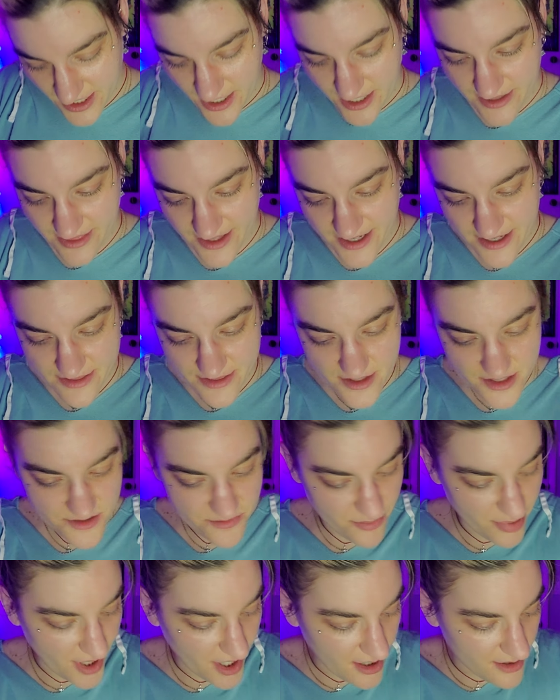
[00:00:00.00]
I like this
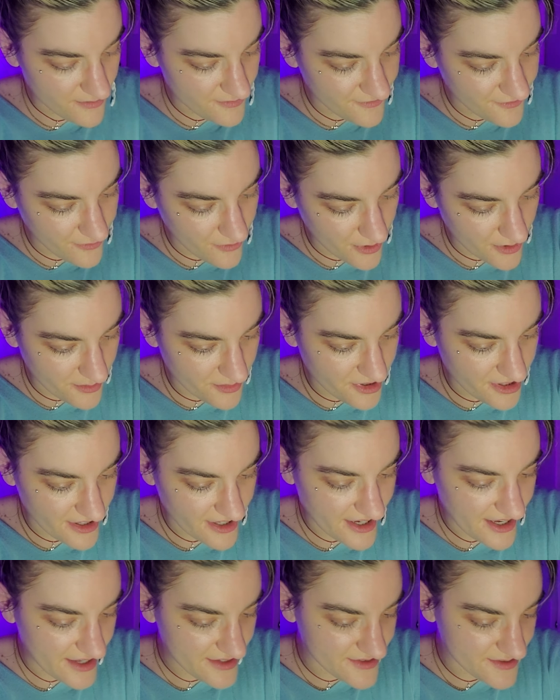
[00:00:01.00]
Balm
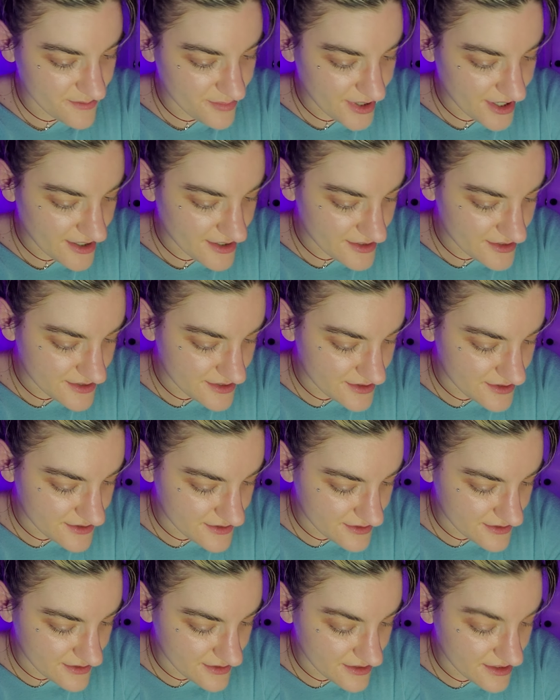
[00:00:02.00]
formula as a pair,
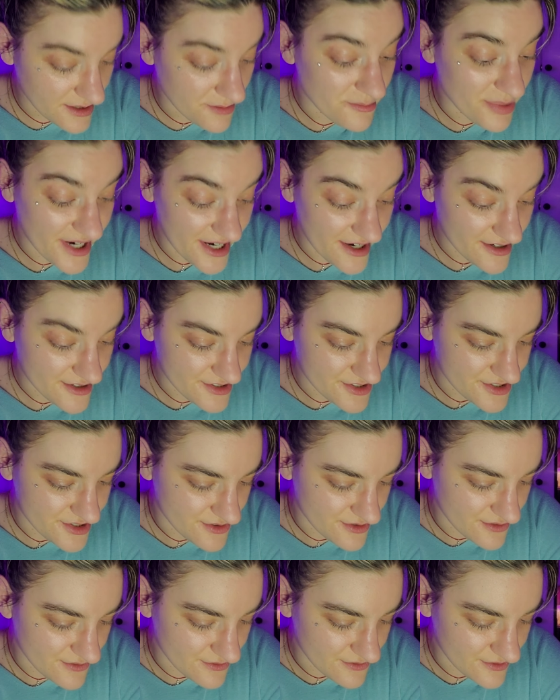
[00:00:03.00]
compared
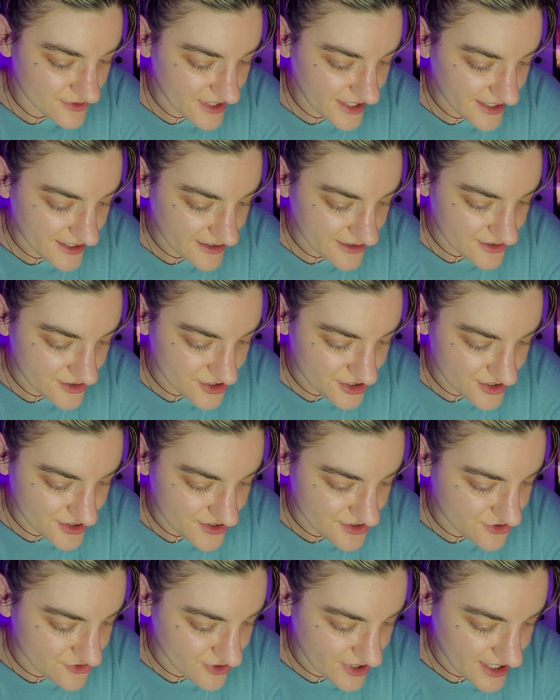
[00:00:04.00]
to, like, a just
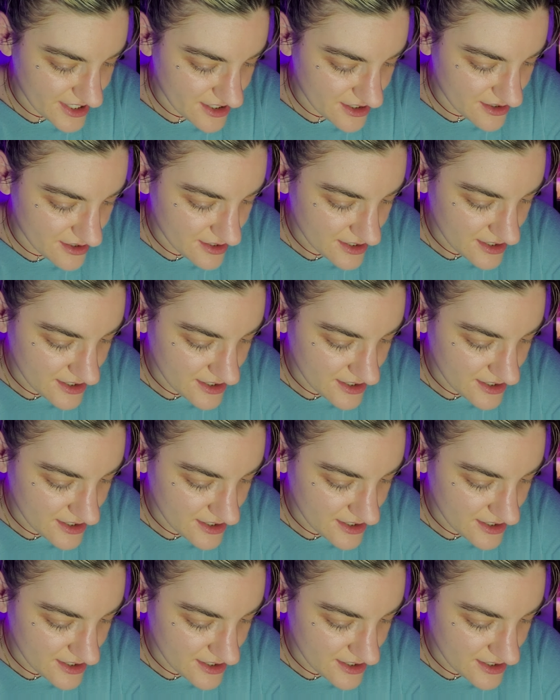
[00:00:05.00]
straight,